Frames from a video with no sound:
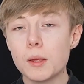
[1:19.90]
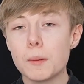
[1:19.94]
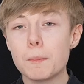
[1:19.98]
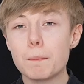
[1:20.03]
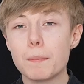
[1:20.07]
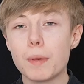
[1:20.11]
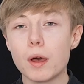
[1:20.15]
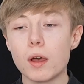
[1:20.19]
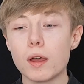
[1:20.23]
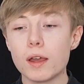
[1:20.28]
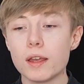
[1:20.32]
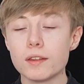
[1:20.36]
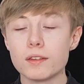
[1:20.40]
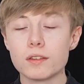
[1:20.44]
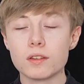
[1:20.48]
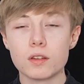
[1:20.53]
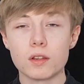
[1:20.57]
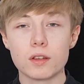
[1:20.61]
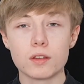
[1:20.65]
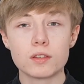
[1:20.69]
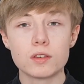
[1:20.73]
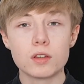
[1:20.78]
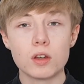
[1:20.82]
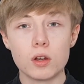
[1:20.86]
but it's a
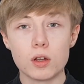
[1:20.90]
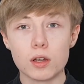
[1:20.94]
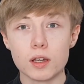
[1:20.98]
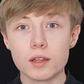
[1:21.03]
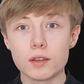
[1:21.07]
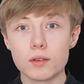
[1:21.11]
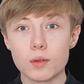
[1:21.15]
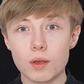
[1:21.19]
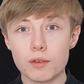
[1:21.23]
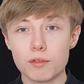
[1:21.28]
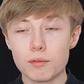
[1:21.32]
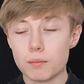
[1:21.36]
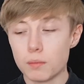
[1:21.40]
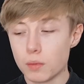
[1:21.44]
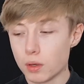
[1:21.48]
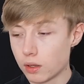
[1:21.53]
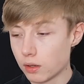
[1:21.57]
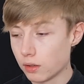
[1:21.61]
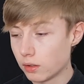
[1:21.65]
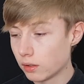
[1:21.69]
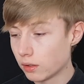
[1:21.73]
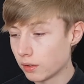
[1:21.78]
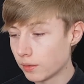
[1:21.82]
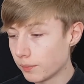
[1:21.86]
nice target to have in
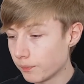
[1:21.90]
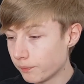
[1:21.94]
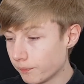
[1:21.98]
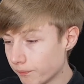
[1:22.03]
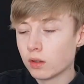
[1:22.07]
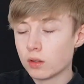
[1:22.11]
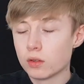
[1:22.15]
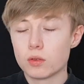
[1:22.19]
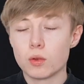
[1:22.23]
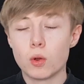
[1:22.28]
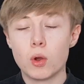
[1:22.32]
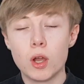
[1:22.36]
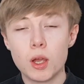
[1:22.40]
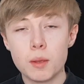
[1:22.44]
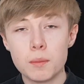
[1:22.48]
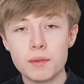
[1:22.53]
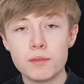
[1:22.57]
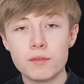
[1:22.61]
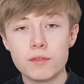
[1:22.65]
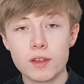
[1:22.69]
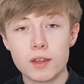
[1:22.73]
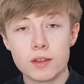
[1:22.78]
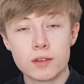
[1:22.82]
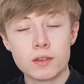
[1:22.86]
mind. So I am
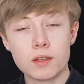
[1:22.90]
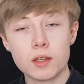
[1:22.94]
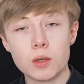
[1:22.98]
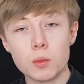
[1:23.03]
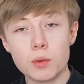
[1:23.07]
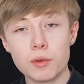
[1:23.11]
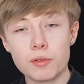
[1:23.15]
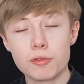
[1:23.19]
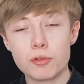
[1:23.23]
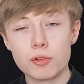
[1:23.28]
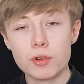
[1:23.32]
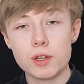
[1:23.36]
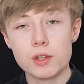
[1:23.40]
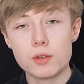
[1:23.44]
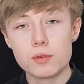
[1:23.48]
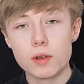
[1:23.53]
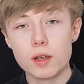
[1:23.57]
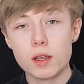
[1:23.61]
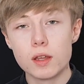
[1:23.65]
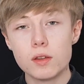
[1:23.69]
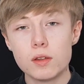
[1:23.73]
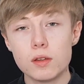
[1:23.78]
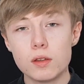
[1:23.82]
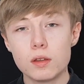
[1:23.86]
investing with
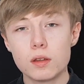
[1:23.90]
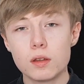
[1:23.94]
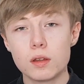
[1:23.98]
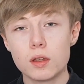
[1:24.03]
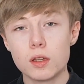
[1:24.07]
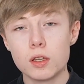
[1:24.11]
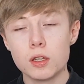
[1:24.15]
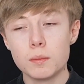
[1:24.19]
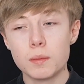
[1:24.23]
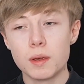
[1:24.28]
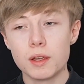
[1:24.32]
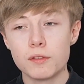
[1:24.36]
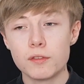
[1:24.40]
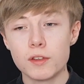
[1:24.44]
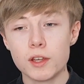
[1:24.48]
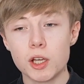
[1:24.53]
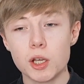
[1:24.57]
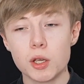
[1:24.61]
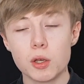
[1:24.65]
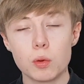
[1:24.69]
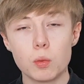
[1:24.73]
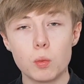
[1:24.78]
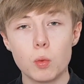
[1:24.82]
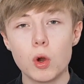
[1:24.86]
Freetrade. And you may
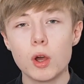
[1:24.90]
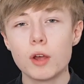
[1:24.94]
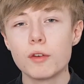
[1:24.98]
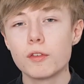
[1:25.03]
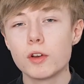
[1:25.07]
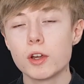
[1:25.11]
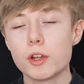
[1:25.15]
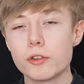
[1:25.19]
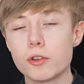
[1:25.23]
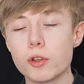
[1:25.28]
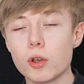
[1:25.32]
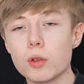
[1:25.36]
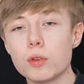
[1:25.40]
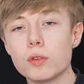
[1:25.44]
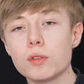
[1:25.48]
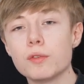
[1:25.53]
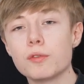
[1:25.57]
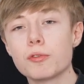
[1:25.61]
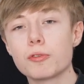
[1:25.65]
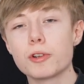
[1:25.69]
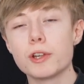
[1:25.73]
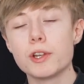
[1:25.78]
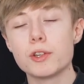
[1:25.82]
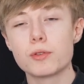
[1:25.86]
think, why have I chosen
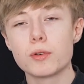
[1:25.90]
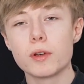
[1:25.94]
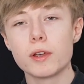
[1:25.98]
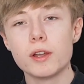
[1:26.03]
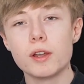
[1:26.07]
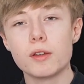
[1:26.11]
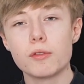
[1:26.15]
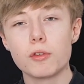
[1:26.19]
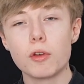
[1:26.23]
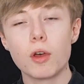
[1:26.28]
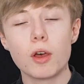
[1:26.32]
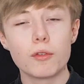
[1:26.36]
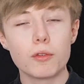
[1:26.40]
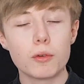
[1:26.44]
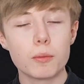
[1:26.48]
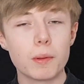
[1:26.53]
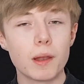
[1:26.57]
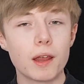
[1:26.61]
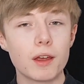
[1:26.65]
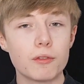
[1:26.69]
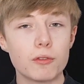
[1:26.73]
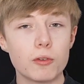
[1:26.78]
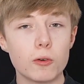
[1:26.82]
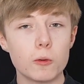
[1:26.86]
Freetrade over other
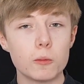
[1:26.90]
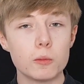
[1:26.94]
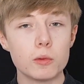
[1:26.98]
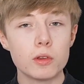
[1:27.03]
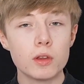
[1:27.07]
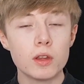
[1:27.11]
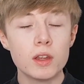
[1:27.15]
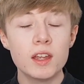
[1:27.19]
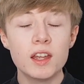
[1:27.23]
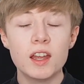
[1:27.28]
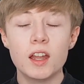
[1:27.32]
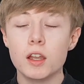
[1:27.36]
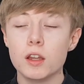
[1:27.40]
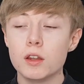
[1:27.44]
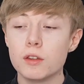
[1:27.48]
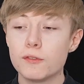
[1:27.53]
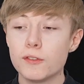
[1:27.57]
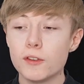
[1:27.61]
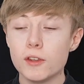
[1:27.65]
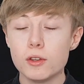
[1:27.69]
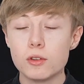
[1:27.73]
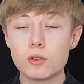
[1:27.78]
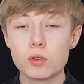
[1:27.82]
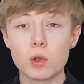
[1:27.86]
platforms? In the
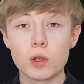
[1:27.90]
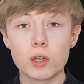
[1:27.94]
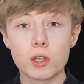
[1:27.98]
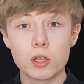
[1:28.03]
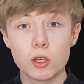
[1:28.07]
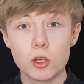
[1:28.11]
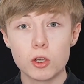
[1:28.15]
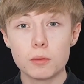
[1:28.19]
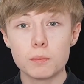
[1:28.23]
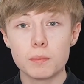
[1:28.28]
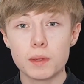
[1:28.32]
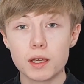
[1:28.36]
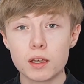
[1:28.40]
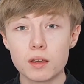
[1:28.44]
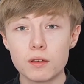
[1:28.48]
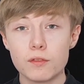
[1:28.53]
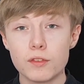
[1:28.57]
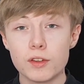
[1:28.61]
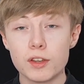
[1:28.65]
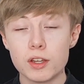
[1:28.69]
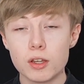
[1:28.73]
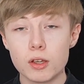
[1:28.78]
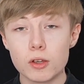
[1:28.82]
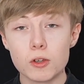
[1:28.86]
future, I could make a
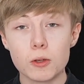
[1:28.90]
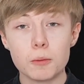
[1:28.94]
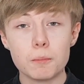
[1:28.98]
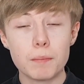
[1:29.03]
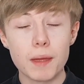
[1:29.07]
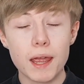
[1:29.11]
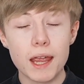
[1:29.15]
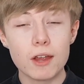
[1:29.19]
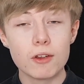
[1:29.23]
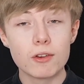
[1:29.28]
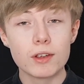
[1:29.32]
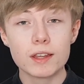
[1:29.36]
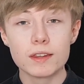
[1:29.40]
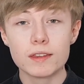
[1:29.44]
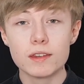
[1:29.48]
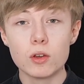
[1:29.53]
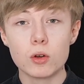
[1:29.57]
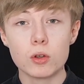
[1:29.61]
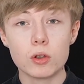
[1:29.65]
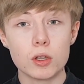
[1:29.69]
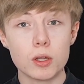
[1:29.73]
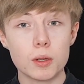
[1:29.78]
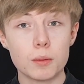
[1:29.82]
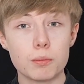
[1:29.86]
video comparing the
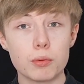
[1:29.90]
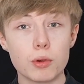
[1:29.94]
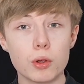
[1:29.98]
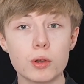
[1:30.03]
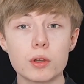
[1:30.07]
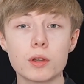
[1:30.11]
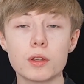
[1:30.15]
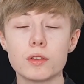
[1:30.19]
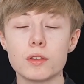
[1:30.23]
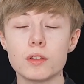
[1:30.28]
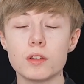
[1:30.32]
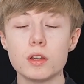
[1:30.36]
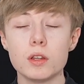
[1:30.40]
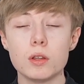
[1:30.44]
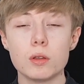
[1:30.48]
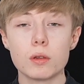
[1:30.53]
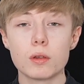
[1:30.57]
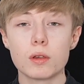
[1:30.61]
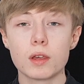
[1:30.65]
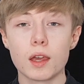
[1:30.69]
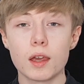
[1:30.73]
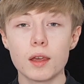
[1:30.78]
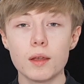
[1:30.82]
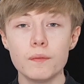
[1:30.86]
online brokers in the
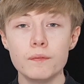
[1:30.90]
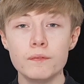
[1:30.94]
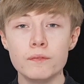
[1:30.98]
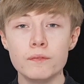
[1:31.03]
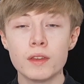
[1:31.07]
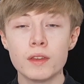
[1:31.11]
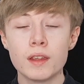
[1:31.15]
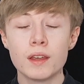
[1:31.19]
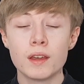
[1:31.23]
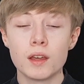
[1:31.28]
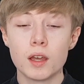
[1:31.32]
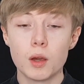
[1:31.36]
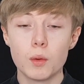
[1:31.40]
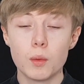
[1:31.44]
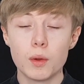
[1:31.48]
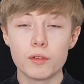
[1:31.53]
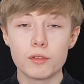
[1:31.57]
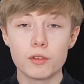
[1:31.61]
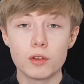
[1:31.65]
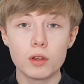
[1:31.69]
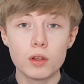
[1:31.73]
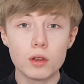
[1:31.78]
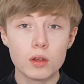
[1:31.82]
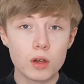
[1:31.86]
UK.
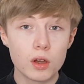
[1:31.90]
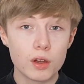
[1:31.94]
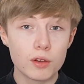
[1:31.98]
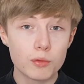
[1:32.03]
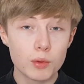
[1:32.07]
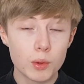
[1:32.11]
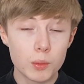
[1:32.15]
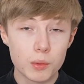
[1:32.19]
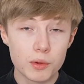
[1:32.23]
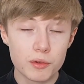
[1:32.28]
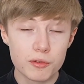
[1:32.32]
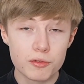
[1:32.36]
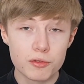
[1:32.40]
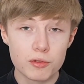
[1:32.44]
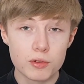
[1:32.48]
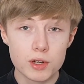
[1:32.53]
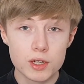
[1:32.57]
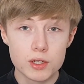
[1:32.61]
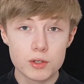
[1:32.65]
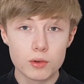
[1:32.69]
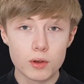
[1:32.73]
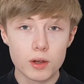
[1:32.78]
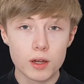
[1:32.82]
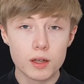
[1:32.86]
However, I've went with
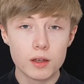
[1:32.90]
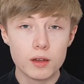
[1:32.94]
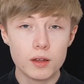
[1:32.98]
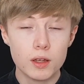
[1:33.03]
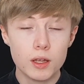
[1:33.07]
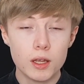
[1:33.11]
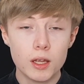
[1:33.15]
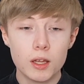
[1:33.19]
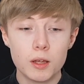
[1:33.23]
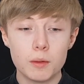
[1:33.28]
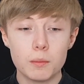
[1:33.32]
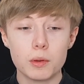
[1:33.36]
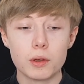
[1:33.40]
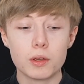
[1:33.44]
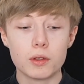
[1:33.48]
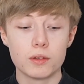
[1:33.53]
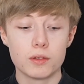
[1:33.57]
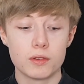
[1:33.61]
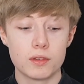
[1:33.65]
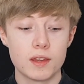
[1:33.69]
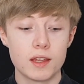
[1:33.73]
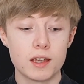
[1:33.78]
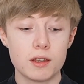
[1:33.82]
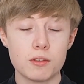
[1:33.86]
Freetrade
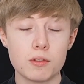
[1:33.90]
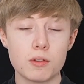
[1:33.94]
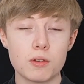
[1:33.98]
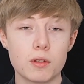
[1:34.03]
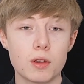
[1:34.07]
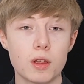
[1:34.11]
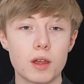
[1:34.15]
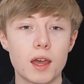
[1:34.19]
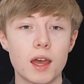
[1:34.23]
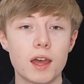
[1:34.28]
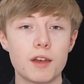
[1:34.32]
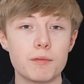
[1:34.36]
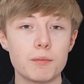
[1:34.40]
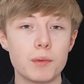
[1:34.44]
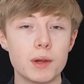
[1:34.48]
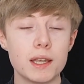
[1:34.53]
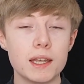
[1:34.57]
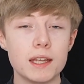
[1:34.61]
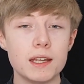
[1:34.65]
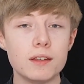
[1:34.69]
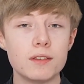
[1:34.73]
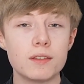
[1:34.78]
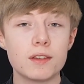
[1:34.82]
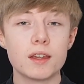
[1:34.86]
because they have my
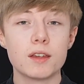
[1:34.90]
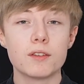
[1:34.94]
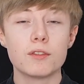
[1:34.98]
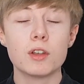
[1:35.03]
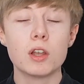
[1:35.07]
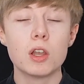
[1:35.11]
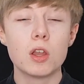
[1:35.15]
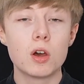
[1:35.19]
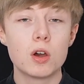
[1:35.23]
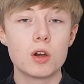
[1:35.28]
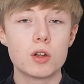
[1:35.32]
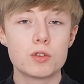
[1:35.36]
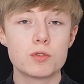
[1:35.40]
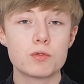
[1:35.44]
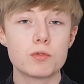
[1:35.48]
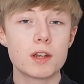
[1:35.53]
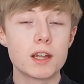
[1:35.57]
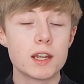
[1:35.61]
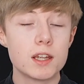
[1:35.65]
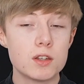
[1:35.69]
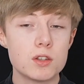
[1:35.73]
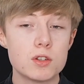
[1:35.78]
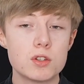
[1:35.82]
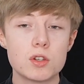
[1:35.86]
needs. They have a large
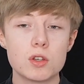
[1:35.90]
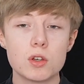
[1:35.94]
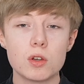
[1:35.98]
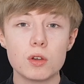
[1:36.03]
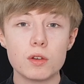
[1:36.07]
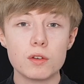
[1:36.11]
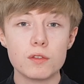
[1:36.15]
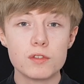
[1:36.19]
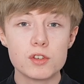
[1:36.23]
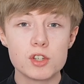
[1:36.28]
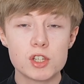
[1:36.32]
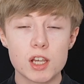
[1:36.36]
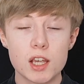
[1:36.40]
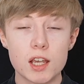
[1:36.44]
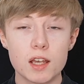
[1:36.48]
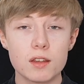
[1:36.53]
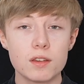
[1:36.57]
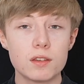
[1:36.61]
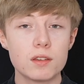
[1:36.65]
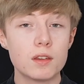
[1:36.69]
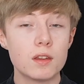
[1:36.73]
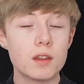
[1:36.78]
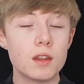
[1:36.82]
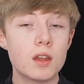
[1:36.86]
range of
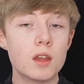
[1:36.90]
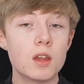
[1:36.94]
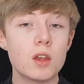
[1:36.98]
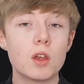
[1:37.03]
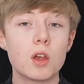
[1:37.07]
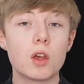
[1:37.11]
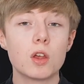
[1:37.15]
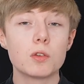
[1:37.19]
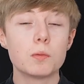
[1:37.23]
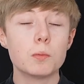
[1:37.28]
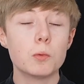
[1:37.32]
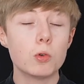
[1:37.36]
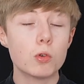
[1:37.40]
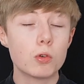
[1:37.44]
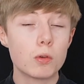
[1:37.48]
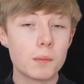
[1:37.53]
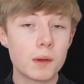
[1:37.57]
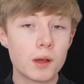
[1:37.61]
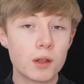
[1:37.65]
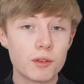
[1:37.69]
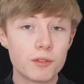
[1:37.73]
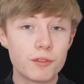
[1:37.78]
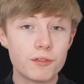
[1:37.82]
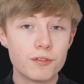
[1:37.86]
shares, a smaller
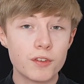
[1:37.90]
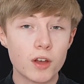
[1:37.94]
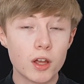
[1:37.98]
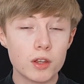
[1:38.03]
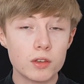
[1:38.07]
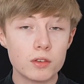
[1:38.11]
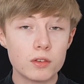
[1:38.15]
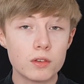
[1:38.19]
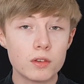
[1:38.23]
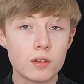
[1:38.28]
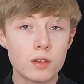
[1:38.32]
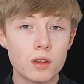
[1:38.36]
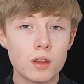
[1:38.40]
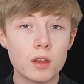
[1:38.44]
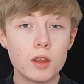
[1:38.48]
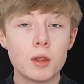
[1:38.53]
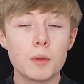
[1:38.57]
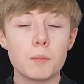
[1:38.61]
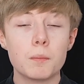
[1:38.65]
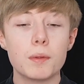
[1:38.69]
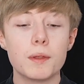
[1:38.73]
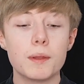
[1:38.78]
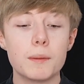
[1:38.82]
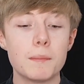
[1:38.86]
amount of funds,
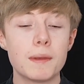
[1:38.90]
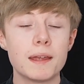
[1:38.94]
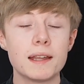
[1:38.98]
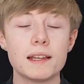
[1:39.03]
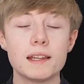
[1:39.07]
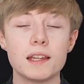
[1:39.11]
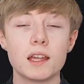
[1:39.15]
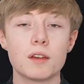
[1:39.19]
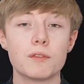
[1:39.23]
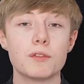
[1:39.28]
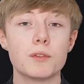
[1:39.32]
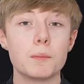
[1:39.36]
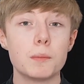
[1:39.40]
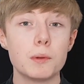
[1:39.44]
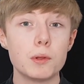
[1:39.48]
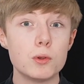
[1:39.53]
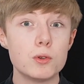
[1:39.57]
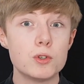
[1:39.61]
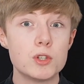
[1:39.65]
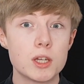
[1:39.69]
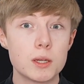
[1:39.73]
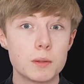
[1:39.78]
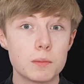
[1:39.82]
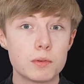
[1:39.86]
but they mainly have the blue
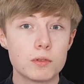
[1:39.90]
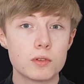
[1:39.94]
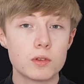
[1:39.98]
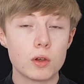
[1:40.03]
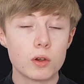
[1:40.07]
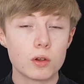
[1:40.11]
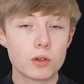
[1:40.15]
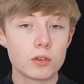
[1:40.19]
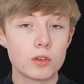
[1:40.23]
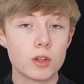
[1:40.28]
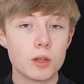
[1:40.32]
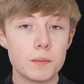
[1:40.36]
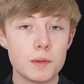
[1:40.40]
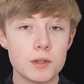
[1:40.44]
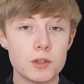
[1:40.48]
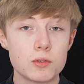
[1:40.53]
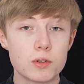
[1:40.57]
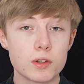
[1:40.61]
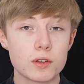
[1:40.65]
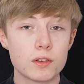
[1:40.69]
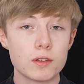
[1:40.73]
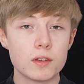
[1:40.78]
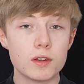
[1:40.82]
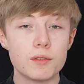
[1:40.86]
chip stocks I'm
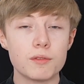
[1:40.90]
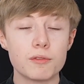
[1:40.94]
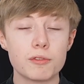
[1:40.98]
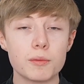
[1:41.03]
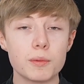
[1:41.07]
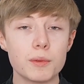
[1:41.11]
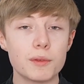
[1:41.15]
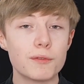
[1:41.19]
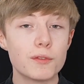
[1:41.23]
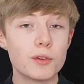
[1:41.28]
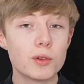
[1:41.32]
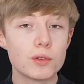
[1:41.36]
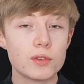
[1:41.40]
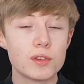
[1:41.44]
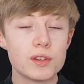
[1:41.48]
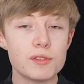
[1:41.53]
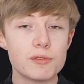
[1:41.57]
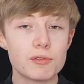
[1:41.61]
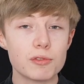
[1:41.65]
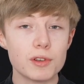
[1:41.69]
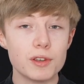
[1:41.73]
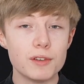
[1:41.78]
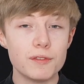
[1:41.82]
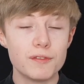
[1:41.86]
interested in, from the FTSE
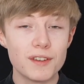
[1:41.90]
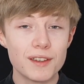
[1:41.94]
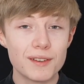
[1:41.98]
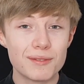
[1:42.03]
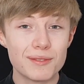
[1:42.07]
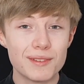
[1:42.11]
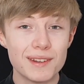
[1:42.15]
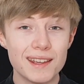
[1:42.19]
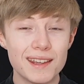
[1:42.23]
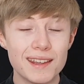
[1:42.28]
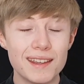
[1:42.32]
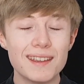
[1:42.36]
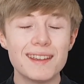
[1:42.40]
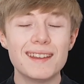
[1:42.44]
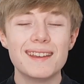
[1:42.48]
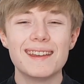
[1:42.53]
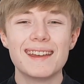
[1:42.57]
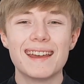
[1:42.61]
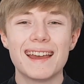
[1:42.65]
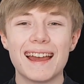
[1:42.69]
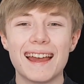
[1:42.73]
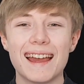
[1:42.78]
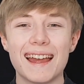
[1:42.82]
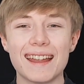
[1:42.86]
350
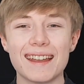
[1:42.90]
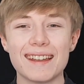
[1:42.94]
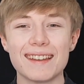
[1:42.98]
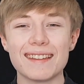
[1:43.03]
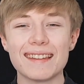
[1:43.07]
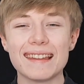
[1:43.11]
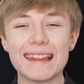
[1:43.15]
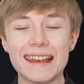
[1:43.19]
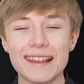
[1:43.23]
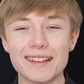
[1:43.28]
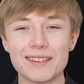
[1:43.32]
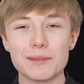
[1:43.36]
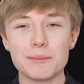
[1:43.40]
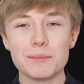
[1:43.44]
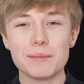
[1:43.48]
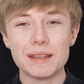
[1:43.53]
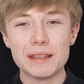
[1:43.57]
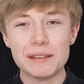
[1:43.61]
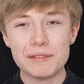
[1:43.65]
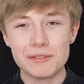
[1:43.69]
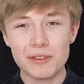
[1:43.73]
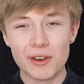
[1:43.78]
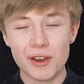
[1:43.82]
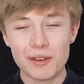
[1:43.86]
and the
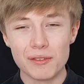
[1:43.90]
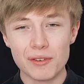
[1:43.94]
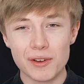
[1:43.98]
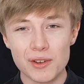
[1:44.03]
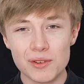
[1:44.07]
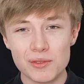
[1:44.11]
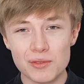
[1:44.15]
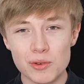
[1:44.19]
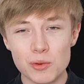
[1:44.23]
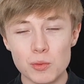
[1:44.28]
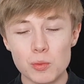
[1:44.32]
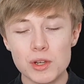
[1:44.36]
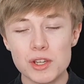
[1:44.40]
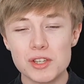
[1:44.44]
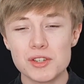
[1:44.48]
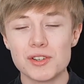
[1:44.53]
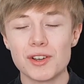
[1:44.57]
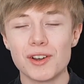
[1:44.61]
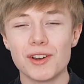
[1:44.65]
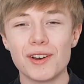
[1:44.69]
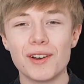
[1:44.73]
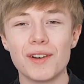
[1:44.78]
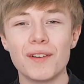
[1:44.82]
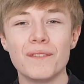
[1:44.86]
S&P 500, which
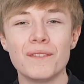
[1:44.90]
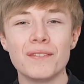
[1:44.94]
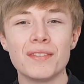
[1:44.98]
are